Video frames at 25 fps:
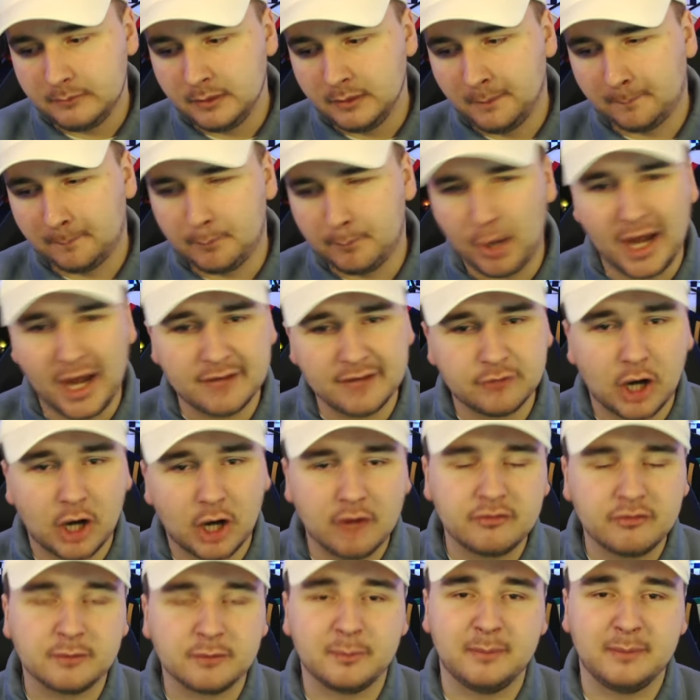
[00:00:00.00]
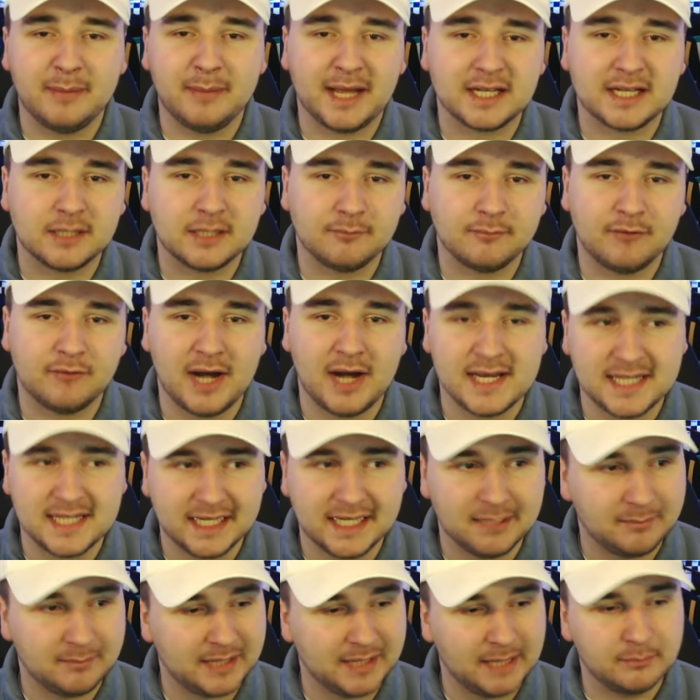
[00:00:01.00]
But I'd rather him be back and
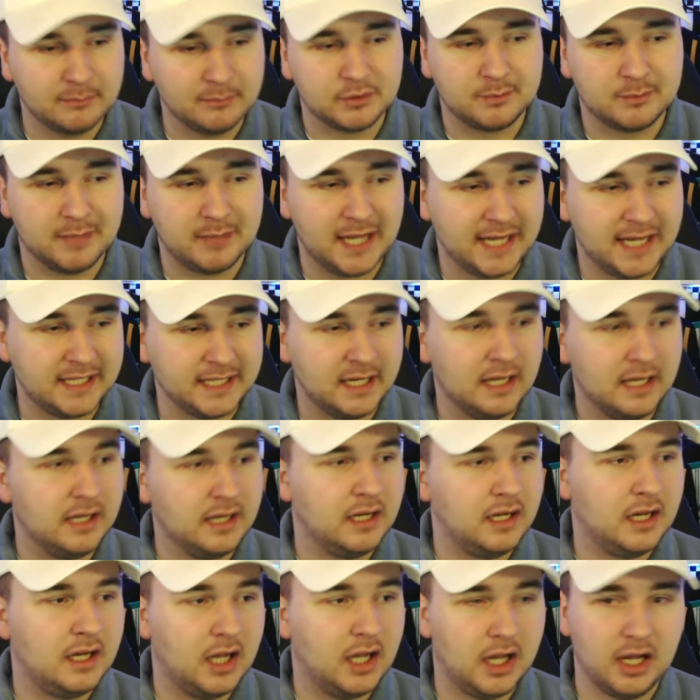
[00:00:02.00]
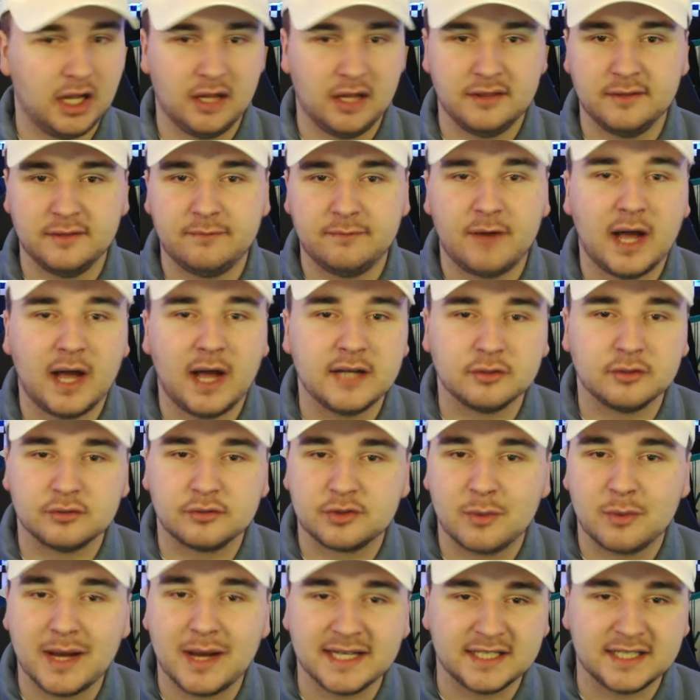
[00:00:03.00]
ready and be able to play the final
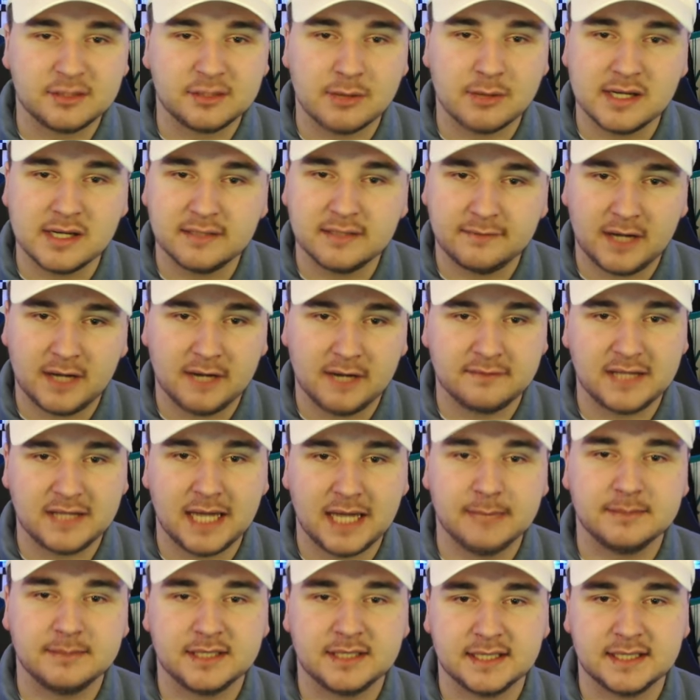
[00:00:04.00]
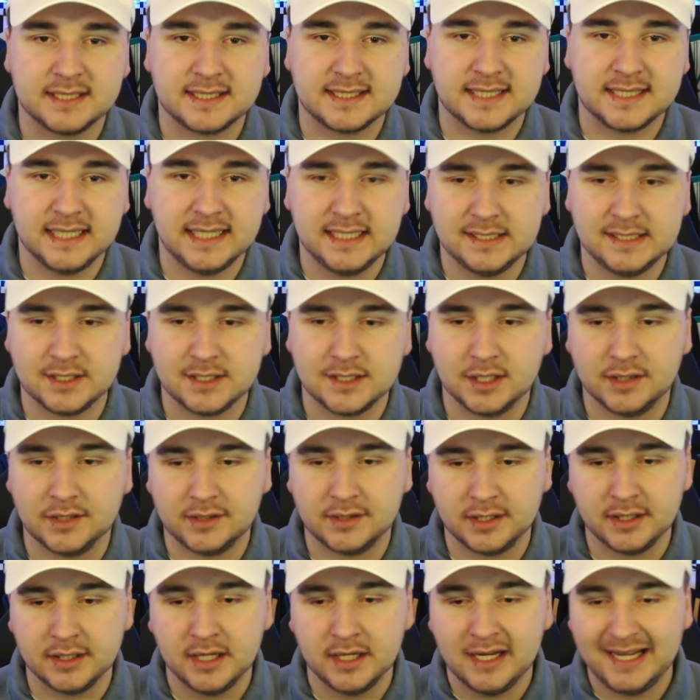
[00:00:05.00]
20-25 games of the season
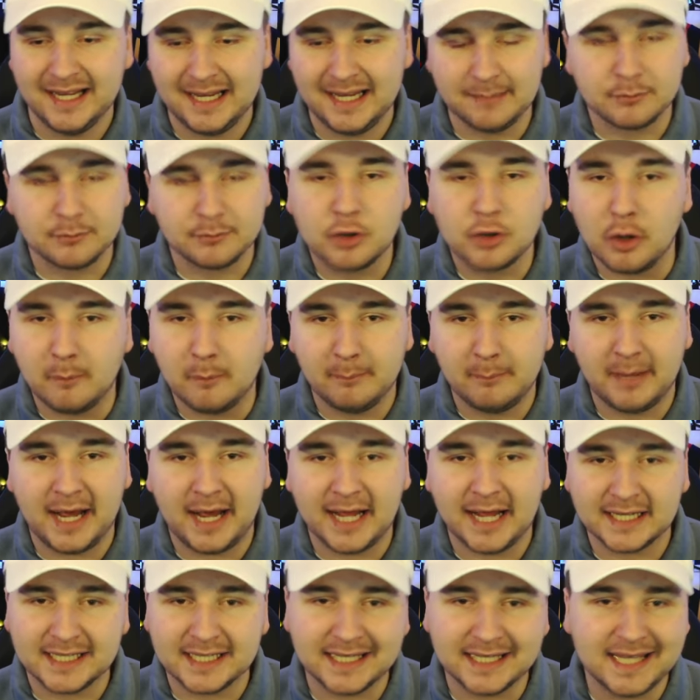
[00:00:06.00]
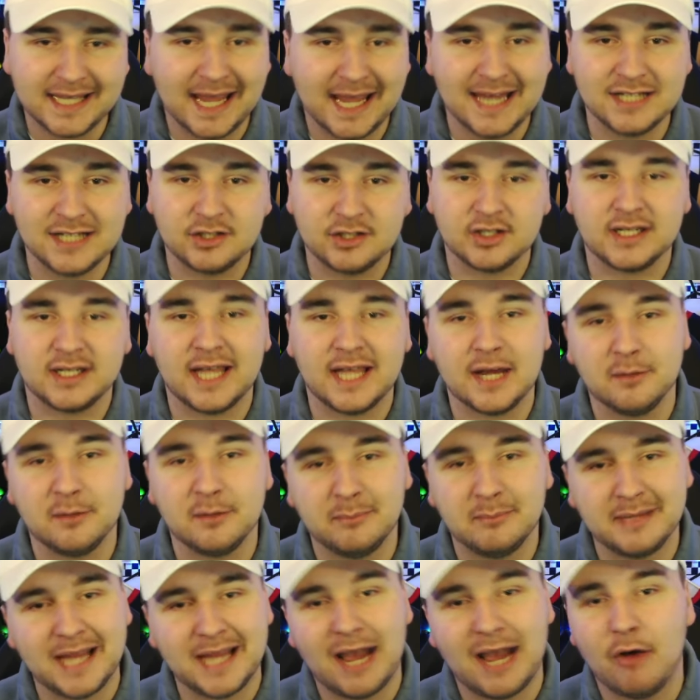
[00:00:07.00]
than him come back and get injured again and
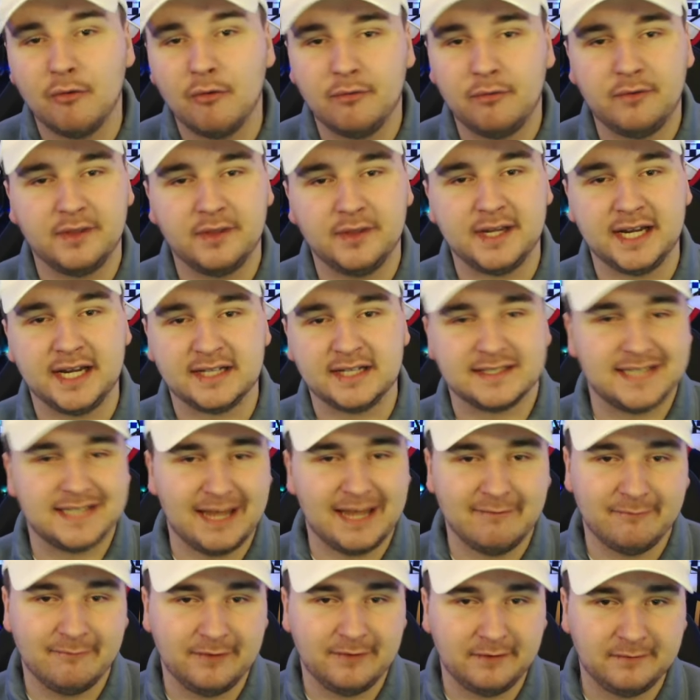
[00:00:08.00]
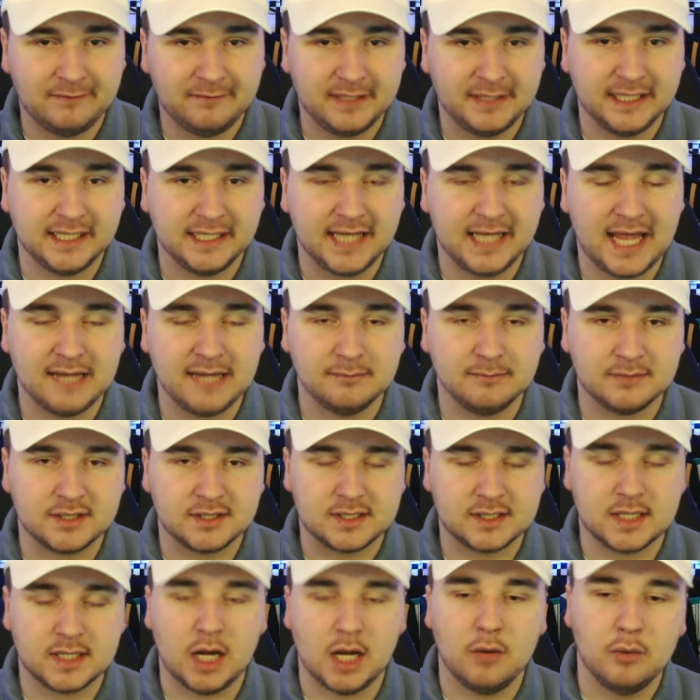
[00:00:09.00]
be out for the next 10-15 games.
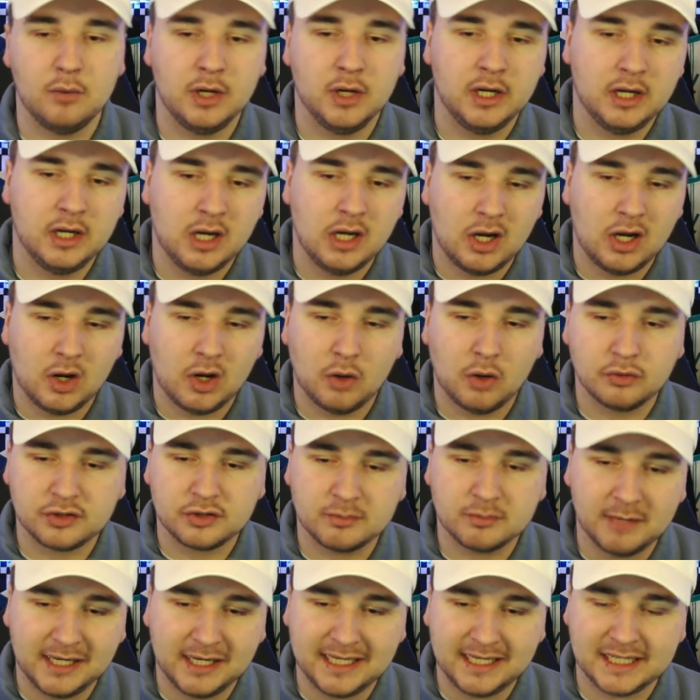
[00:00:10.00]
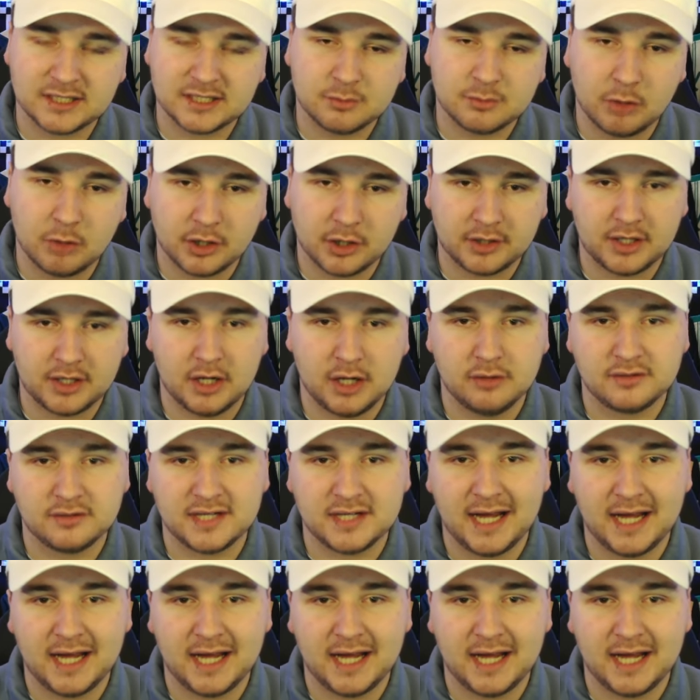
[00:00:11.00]
So ultimately it's one of those.